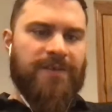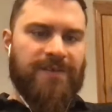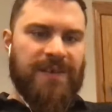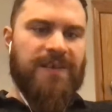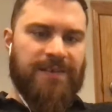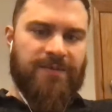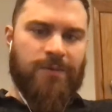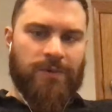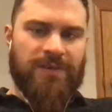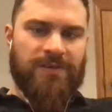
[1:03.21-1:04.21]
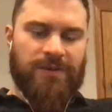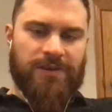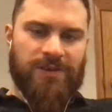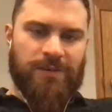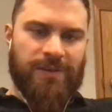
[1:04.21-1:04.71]
C's of story
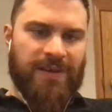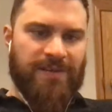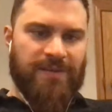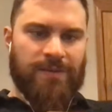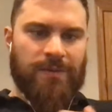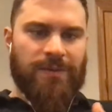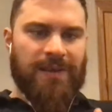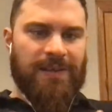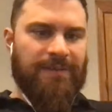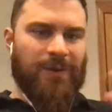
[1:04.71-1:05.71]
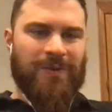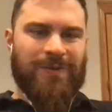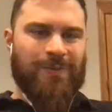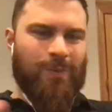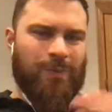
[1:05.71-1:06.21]
structure, because like the first